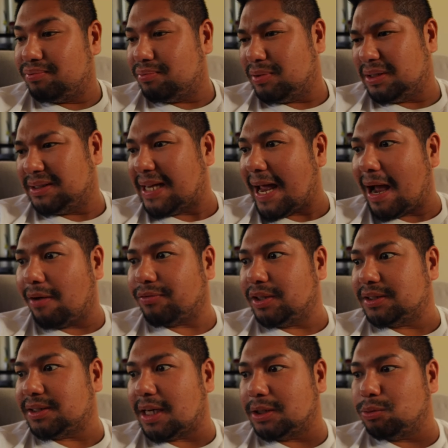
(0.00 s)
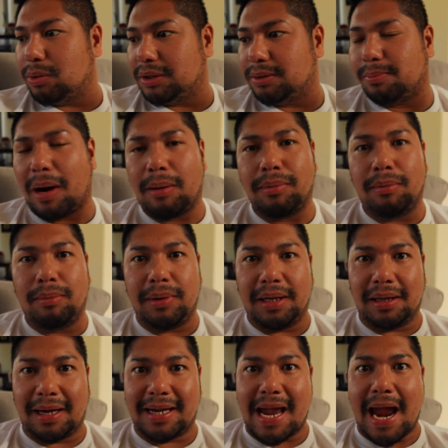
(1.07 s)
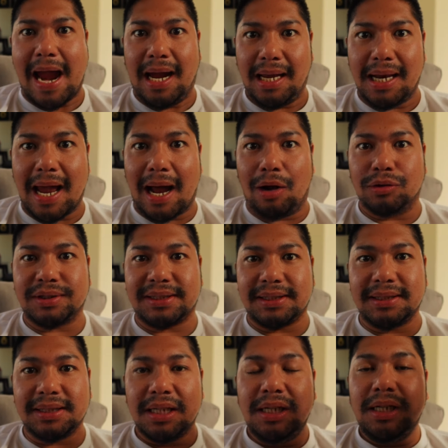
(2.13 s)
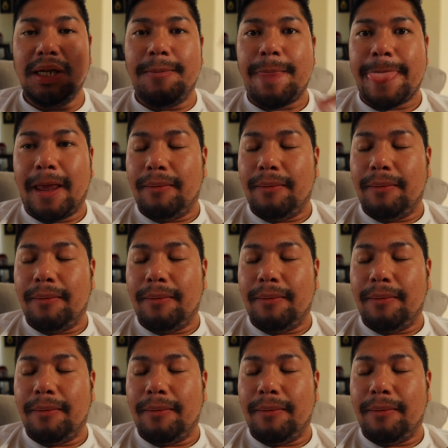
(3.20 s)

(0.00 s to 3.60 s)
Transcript: it's half the size. What is it? Probably like eight ounces.